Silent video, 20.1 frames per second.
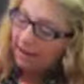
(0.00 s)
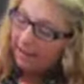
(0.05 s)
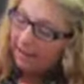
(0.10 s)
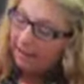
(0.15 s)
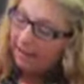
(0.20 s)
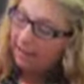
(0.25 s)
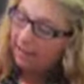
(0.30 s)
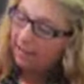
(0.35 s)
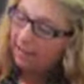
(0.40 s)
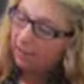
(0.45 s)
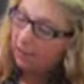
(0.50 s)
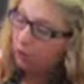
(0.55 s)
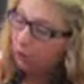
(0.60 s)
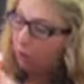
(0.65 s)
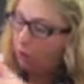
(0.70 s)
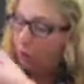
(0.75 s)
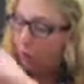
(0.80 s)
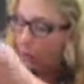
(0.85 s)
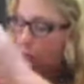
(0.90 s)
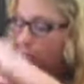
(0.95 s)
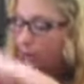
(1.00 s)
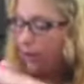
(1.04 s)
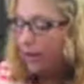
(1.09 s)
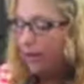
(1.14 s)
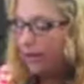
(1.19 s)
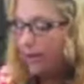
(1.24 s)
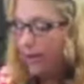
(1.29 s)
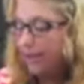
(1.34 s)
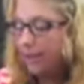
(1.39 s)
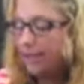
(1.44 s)
And you can
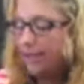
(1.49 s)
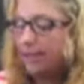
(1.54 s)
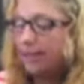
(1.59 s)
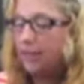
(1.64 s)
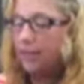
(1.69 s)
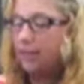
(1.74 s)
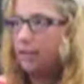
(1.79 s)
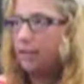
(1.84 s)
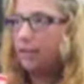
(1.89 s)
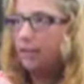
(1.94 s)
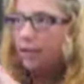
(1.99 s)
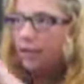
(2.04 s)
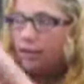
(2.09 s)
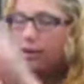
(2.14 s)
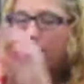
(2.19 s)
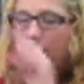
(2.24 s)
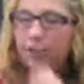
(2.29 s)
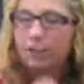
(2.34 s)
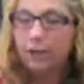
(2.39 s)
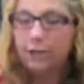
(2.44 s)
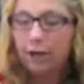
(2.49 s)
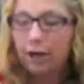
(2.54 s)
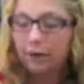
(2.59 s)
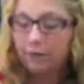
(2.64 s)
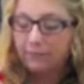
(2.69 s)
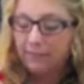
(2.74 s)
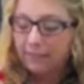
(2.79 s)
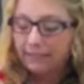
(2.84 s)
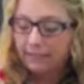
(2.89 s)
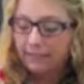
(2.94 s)
wear it on your
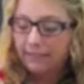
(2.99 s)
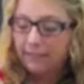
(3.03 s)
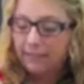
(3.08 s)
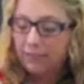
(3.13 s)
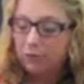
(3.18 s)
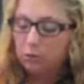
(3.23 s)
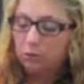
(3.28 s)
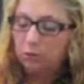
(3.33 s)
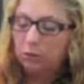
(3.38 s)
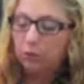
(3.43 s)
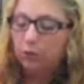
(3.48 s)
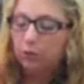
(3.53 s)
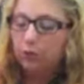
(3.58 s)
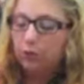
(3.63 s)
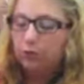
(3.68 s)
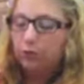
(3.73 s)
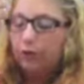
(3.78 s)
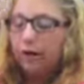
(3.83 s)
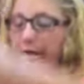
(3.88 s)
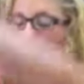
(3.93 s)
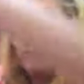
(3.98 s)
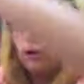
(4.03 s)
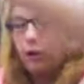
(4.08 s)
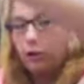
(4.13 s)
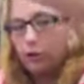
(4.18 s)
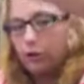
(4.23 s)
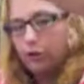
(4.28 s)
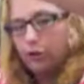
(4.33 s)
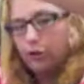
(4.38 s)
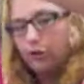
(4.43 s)
arm like this, or you can wear it
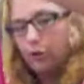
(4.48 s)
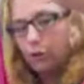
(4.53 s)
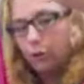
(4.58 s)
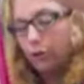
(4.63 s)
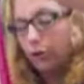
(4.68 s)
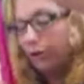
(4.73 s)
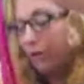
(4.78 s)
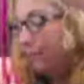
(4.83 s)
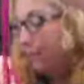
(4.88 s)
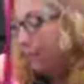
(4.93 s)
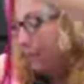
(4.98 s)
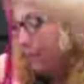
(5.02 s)
on your shoulder.